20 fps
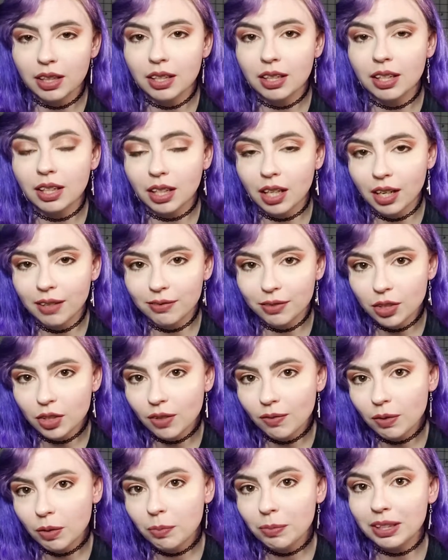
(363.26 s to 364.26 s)
the coverage of
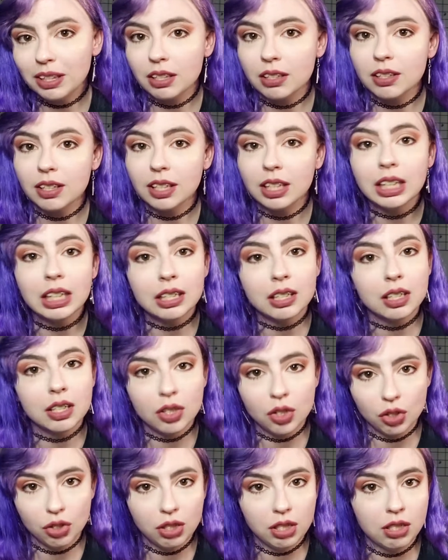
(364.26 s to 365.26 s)
it because it is
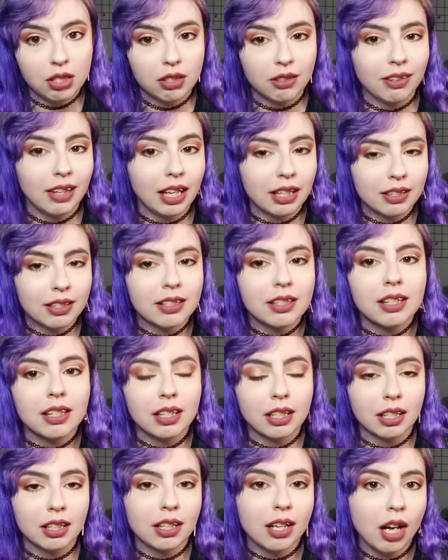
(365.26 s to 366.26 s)
sheer, that's
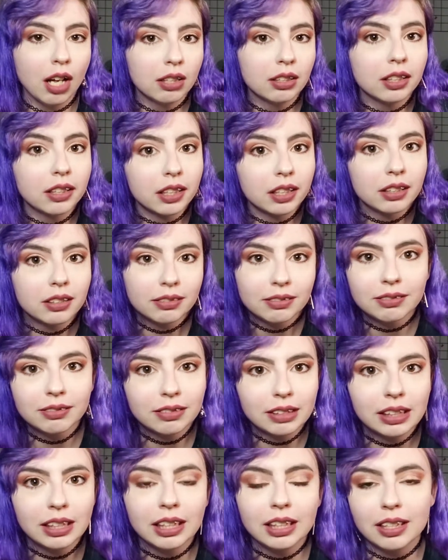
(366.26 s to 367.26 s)
the color
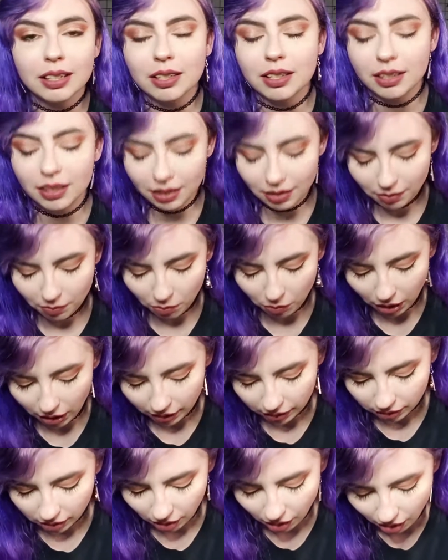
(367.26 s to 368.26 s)
that is
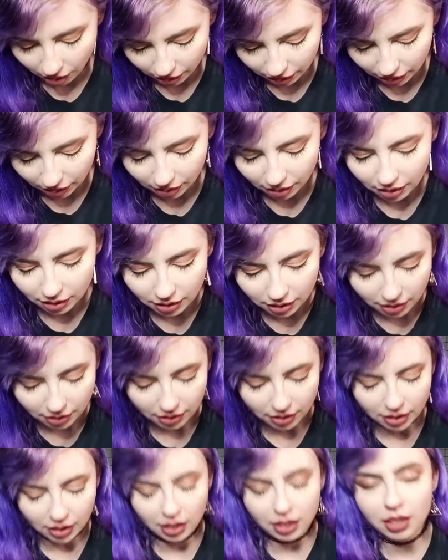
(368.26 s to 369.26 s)
marked on it. It does
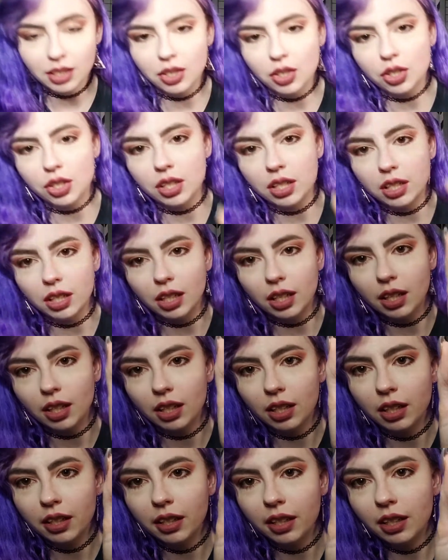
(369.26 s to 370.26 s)
say sheer.
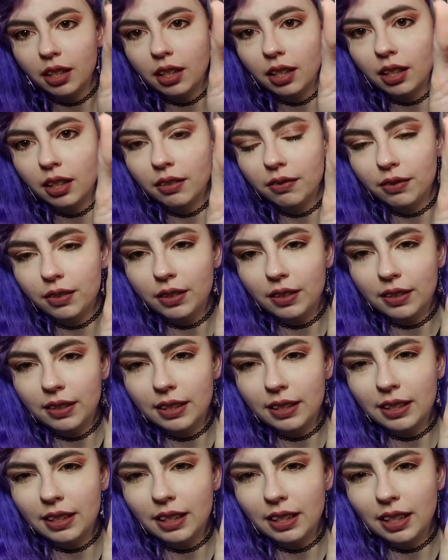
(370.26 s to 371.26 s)
You can
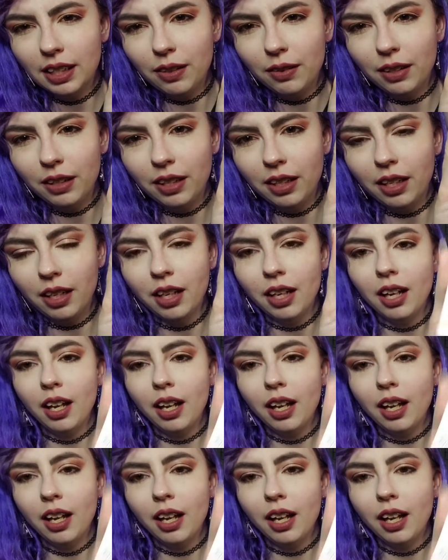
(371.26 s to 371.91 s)
see that right there.